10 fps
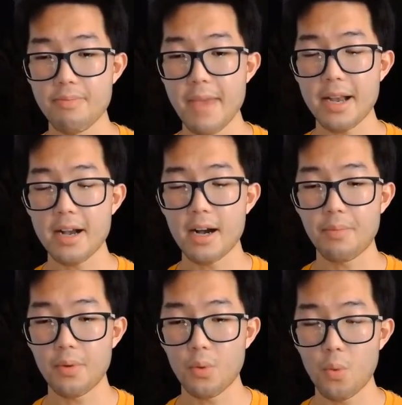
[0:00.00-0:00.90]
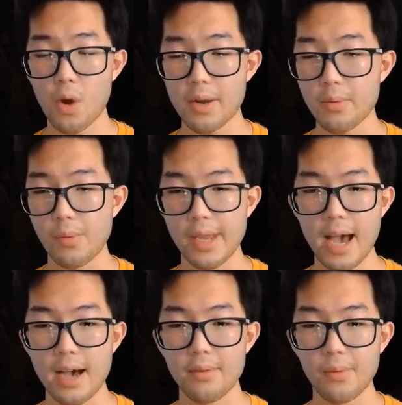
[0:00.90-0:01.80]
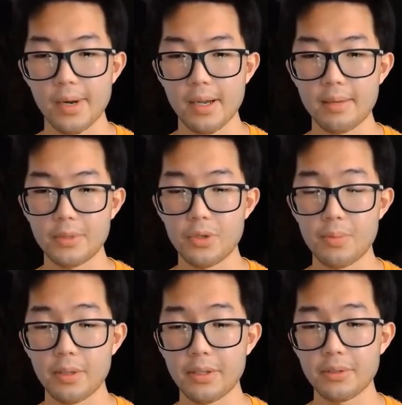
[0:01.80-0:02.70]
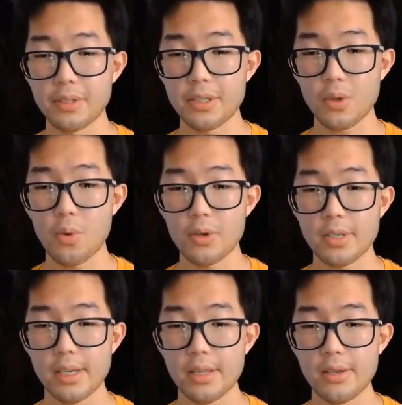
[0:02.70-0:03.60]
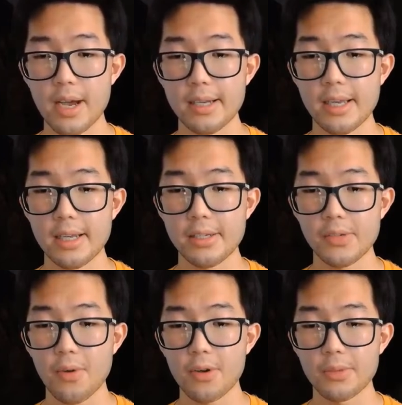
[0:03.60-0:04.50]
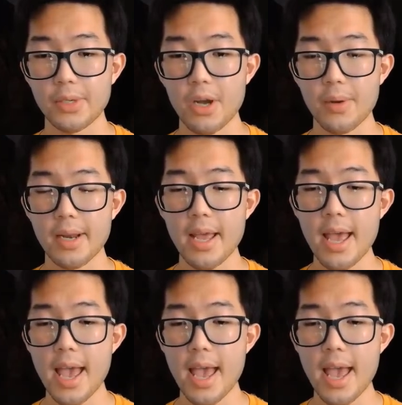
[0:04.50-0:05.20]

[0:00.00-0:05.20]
make up what we have when it comes to political discourse in the United States as far as we know it.